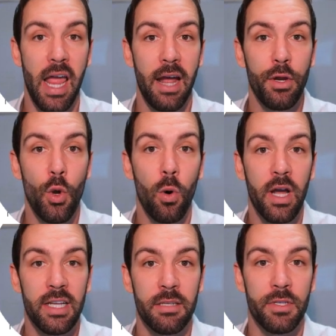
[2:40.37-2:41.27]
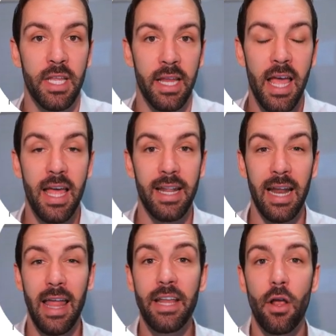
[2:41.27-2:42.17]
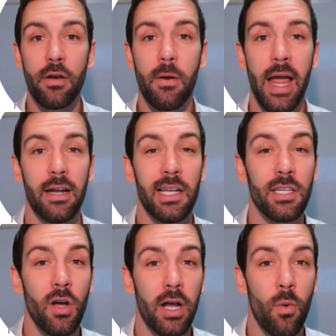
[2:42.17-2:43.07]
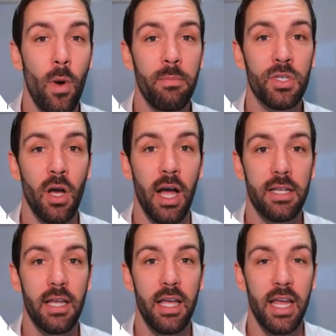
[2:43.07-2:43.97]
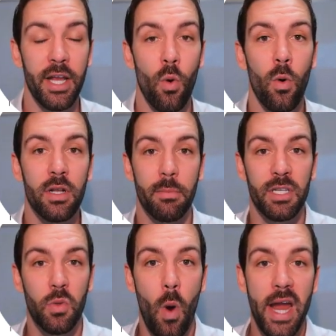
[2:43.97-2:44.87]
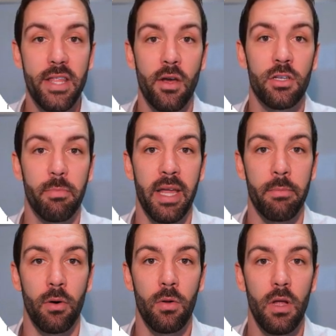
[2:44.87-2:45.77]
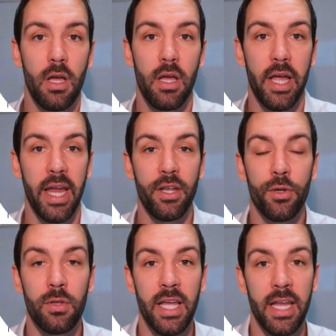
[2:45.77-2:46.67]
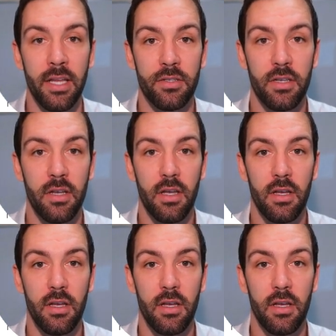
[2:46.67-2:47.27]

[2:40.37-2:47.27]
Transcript: How do your customers think? Now, they don't know how to design a website in order to persuade those people into leads.